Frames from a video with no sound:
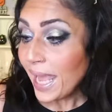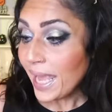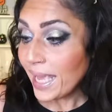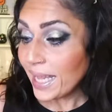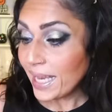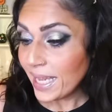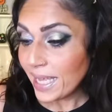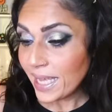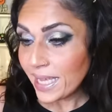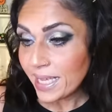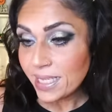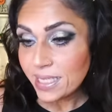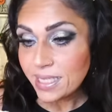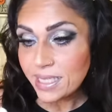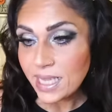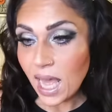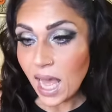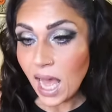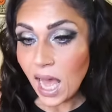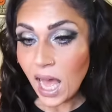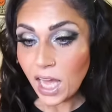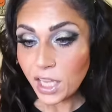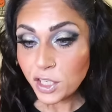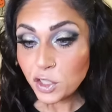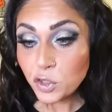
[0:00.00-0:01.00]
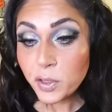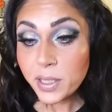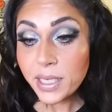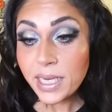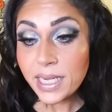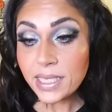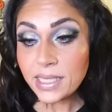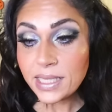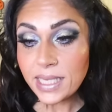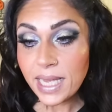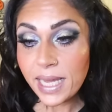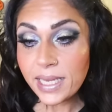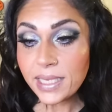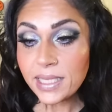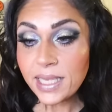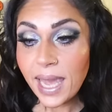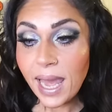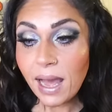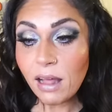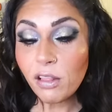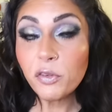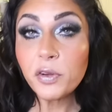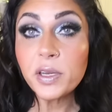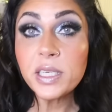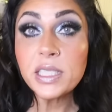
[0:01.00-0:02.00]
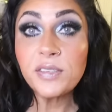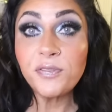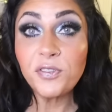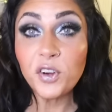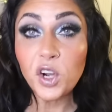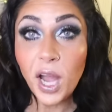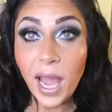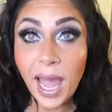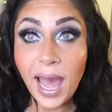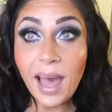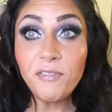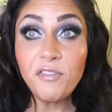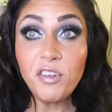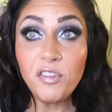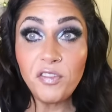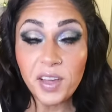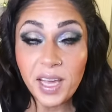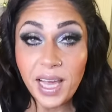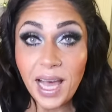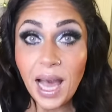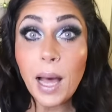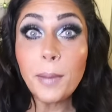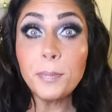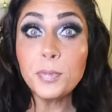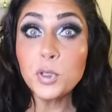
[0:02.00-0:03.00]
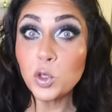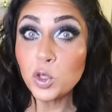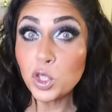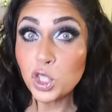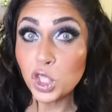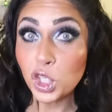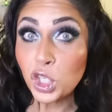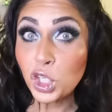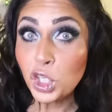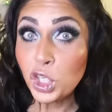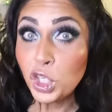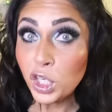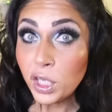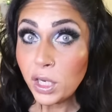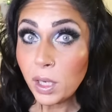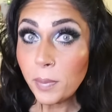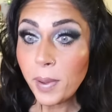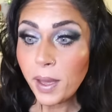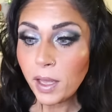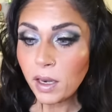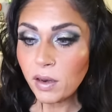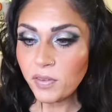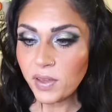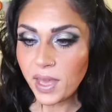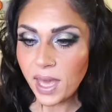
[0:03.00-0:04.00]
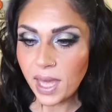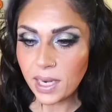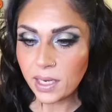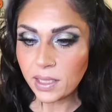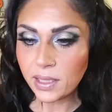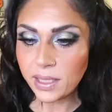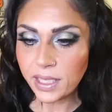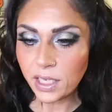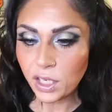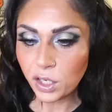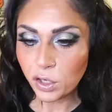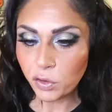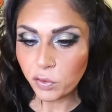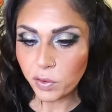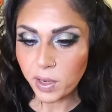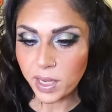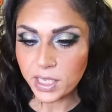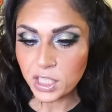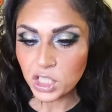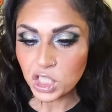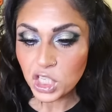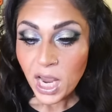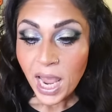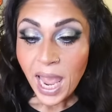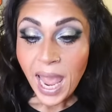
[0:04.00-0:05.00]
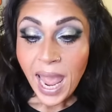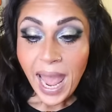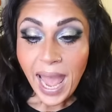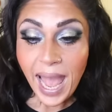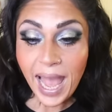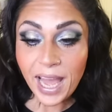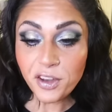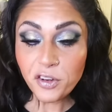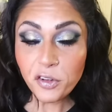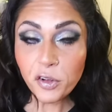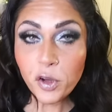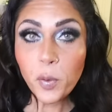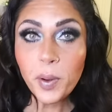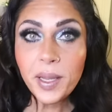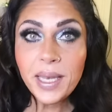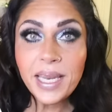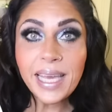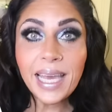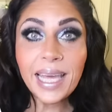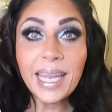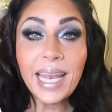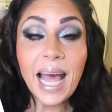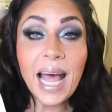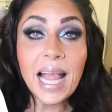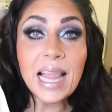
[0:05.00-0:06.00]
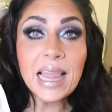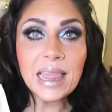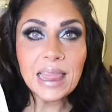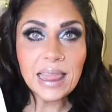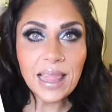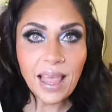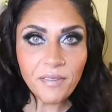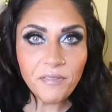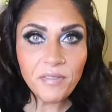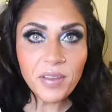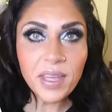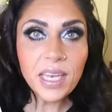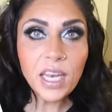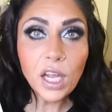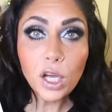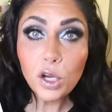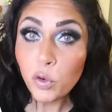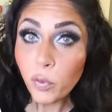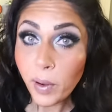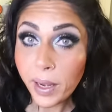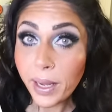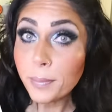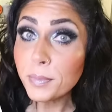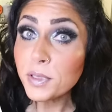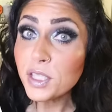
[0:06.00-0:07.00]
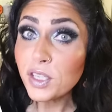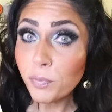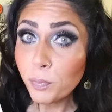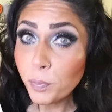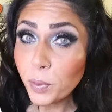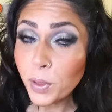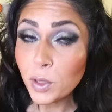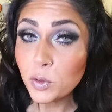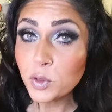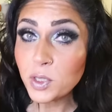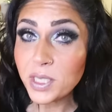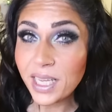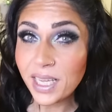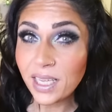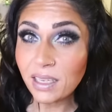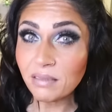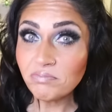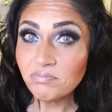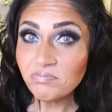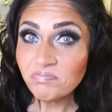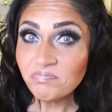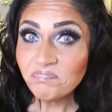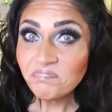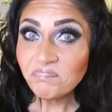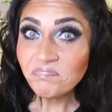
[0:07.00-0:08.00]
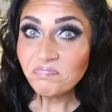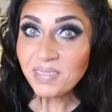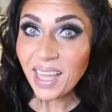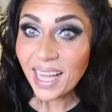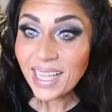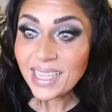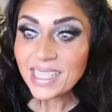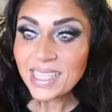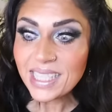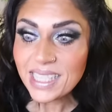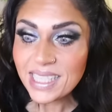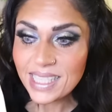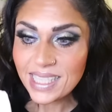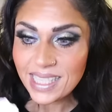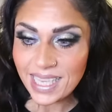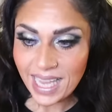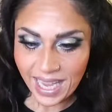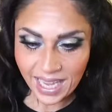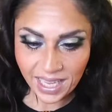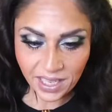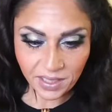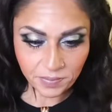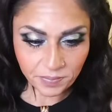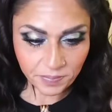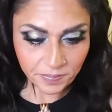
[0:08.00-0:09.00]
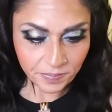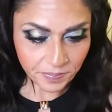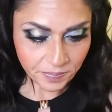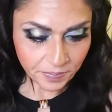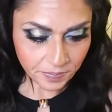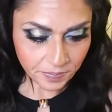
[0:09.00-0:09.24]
It is 110 calories calories for half of a cup. So it's a good amount of Catalina Crunch and you're going to get 11 grams of protein. That's insane.